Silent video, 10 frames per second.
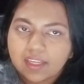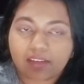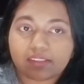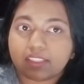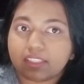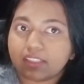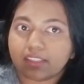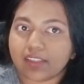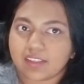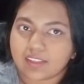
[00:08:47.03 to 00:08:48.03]
And I was like,
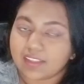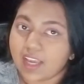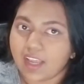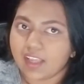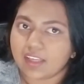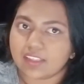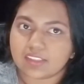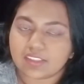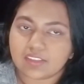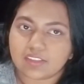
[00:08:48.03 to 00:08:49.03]
yeah.
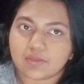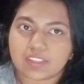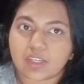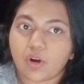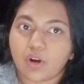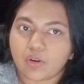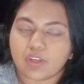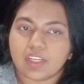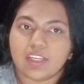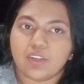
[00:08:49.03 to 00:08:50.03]
She was like, oh,
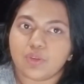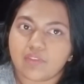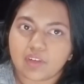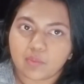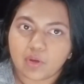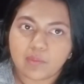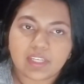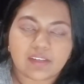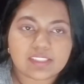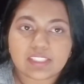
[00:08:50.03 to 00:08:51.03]
you have an
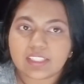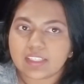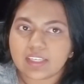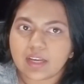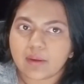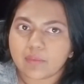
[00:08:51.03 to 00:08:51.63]
appointment? I was like, yeah.